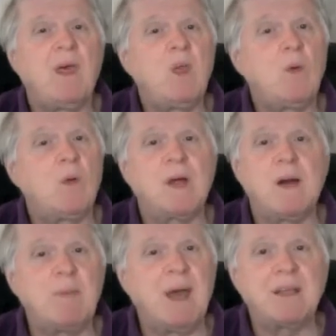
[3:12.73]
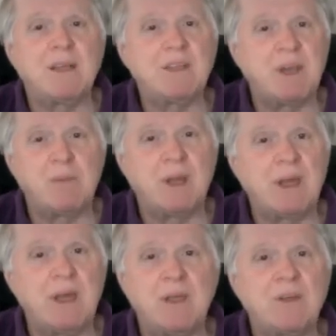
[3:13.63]
You will come back to
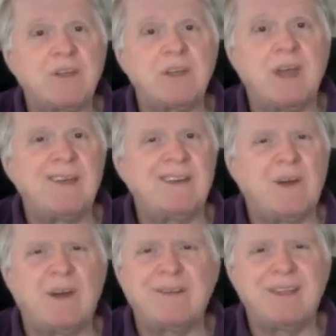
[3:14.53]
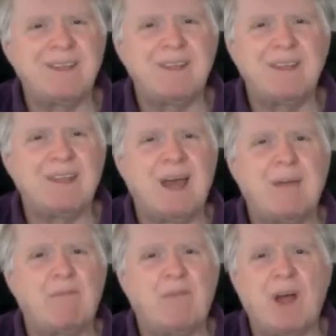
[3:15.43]
somebody and you'll say, oh, listen,
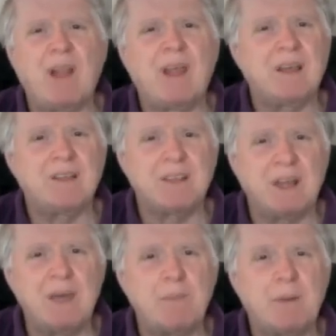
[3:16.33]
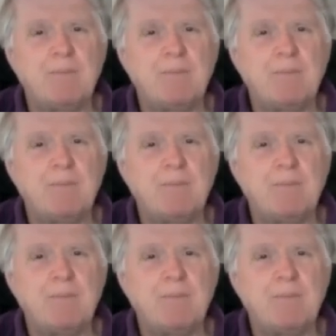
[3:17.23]
I'm falling asleep.